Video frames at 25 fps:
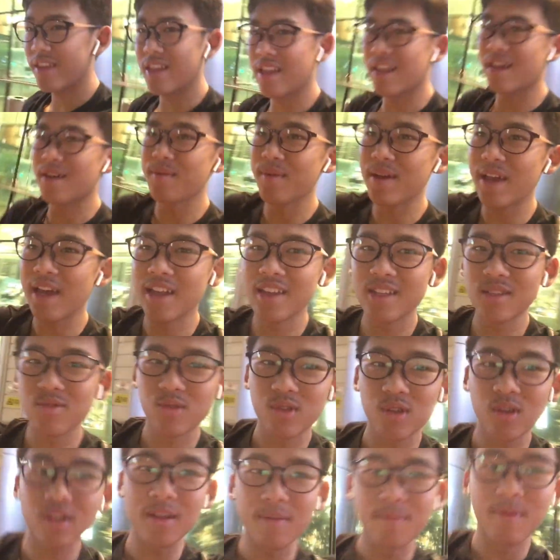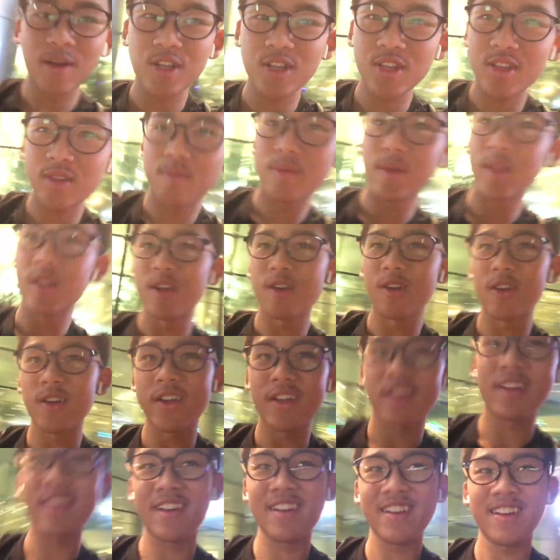Never mind, at least we're not in the budget terminal,
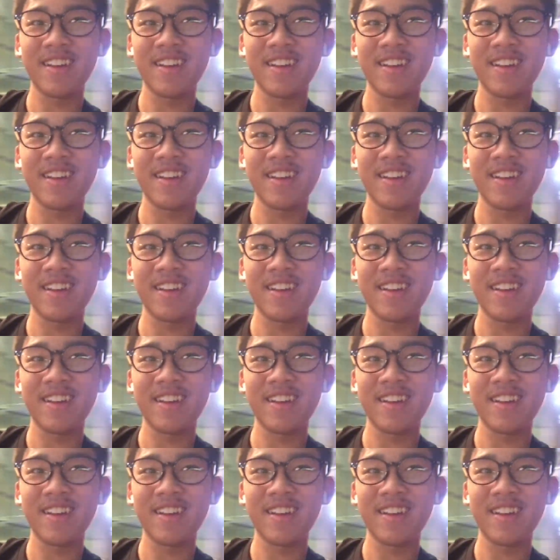right?